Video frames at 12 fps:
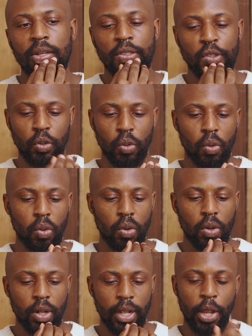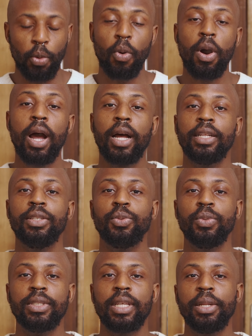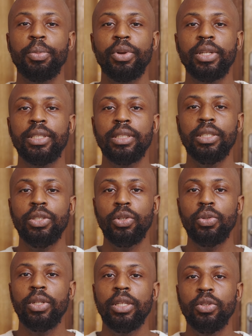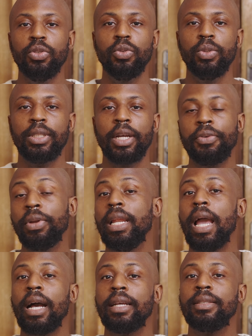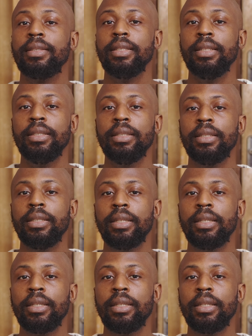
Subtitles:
So in one hand, we celebrate the new they do without really asking,